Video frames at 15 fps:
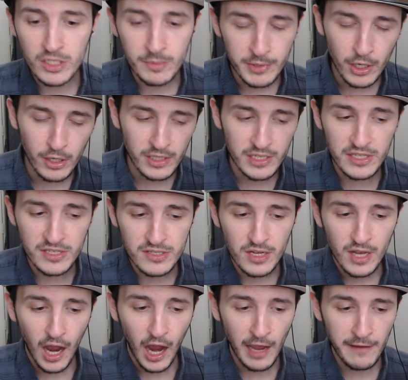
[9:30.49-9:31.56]
To be honest,
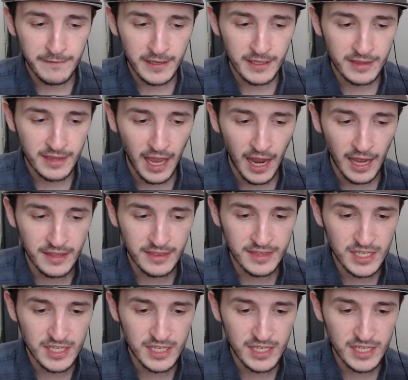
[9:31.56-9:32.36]
I think that